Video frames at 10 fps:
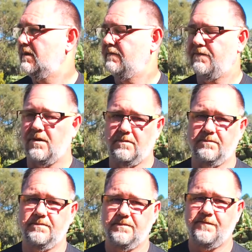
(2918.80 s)

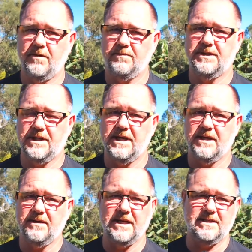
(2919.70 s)
from
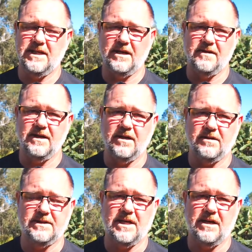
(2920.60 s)
seed. That's the only thing
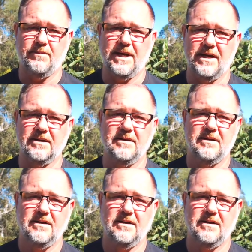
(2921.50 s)
I'll say about it.